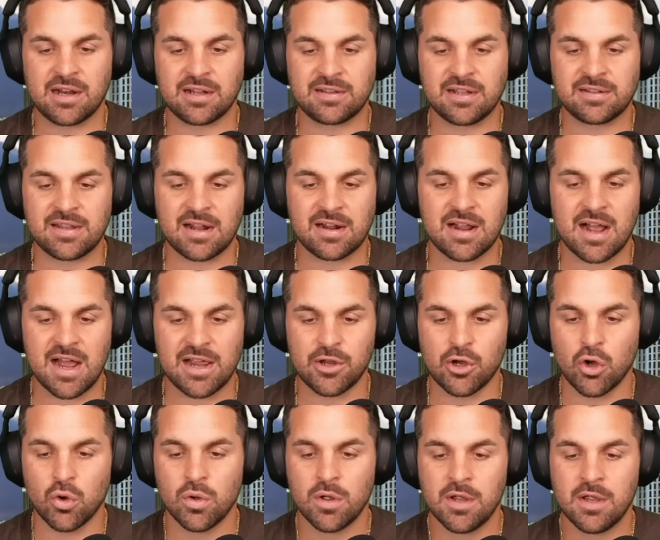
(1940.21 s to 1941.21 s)
I think that
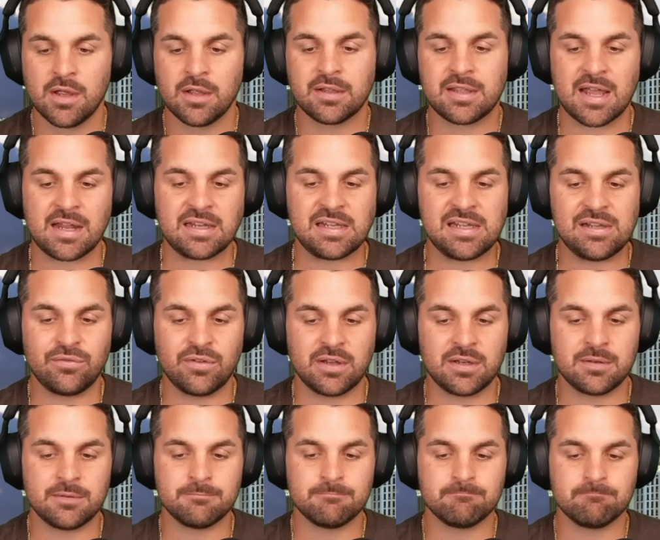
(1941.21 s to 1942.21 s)
Caio can
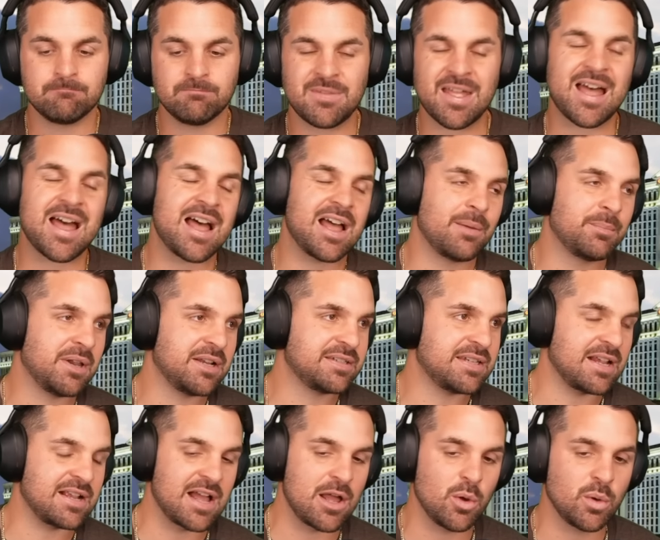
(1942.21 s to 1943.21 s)
I'm going to
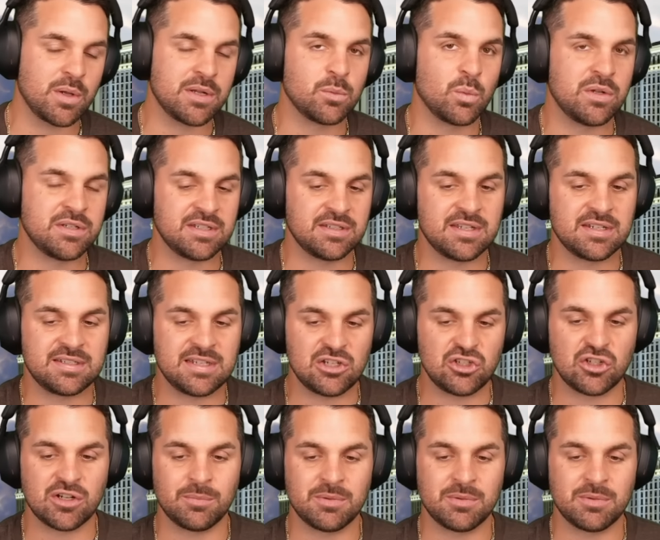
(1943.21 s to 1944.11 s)
say Caio wins a decision.